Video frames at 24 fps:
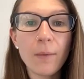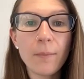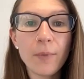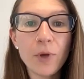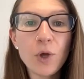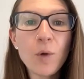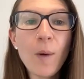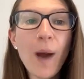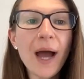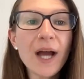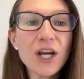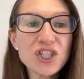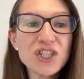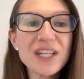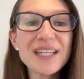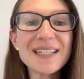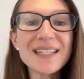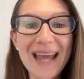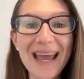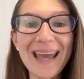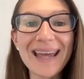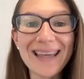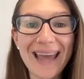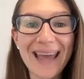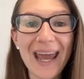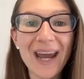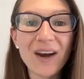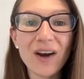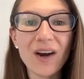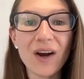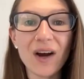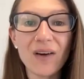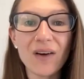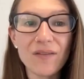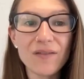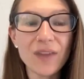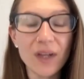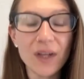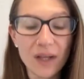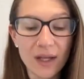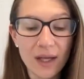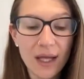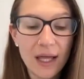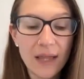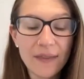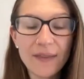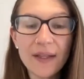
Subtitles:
but you actually take care of the